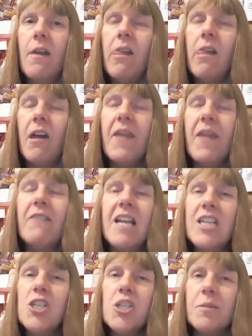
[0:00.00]
and their
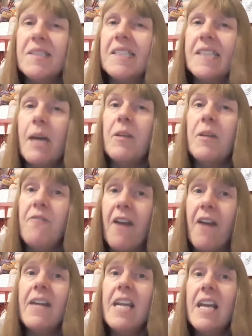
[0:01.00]
relationships are set up in a
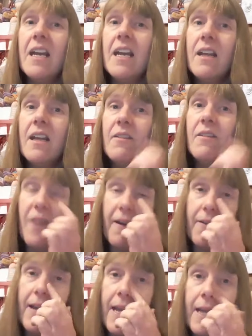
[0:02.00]
very,
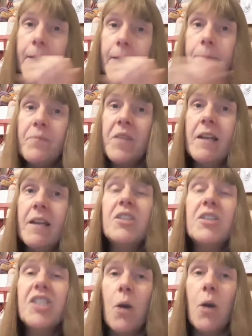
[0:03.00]
very, you know,
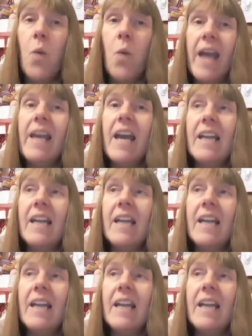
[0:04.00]
certain way.